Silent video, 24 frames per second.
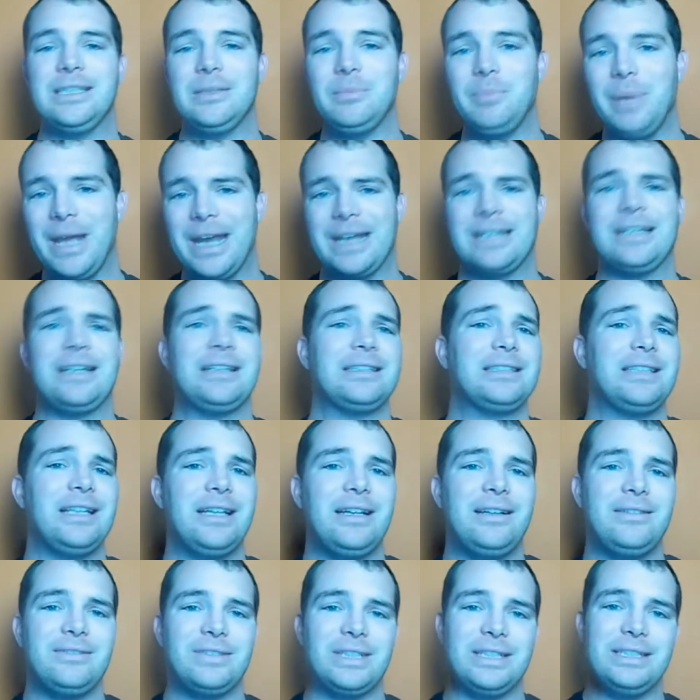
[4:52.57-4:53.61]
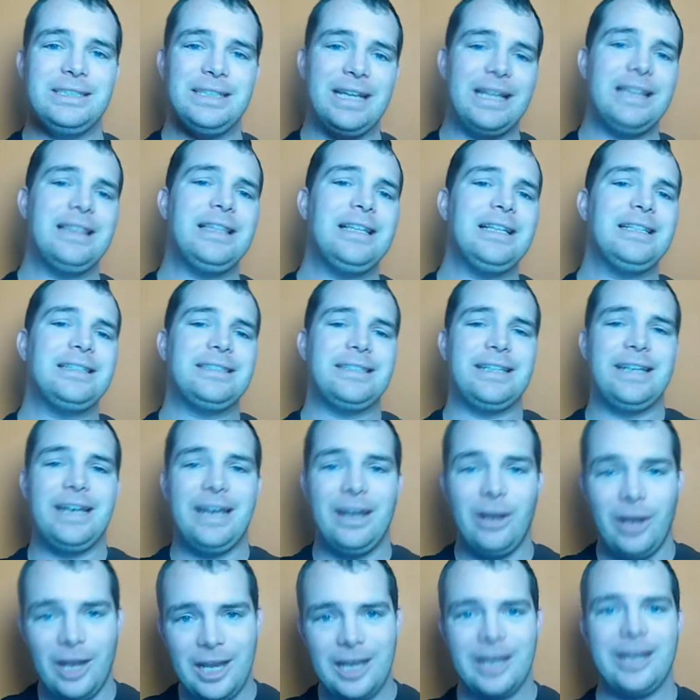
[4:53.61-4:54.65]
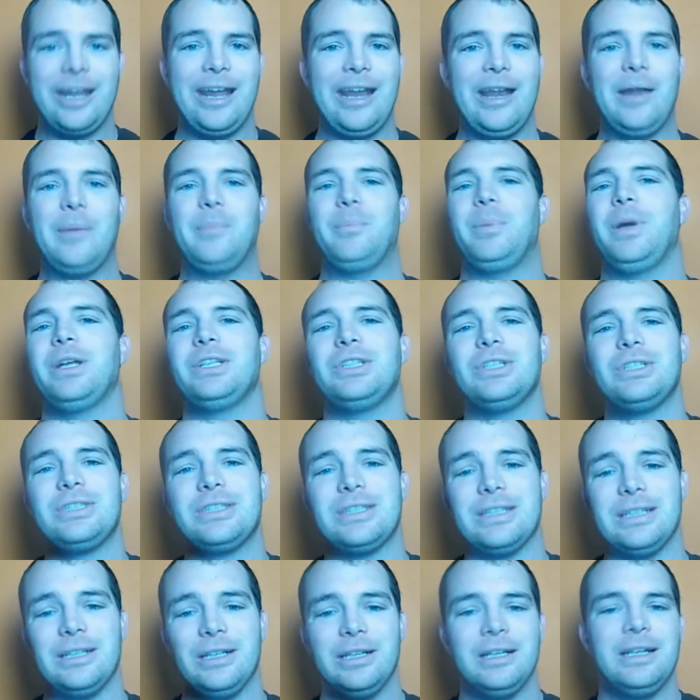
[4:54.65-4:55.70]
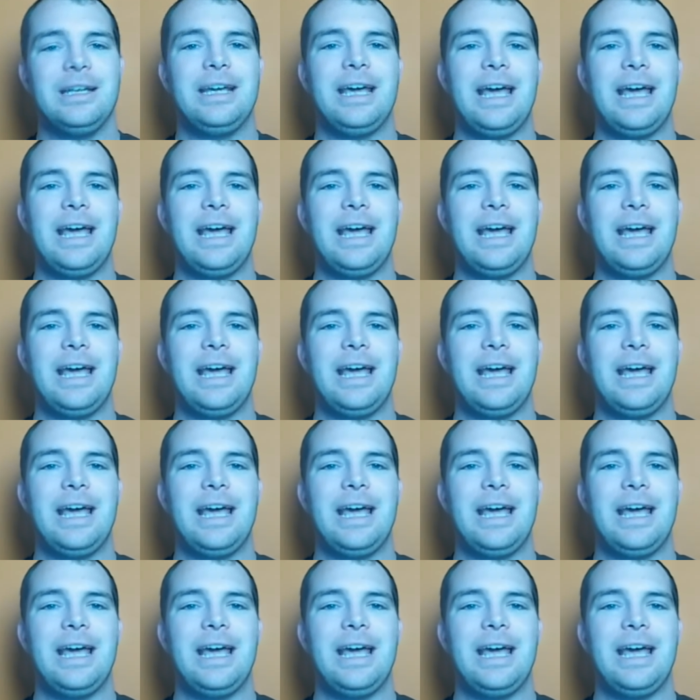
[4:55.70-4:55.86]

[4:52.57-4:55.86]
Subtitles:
and backed ourselves and done this and allocated budgets and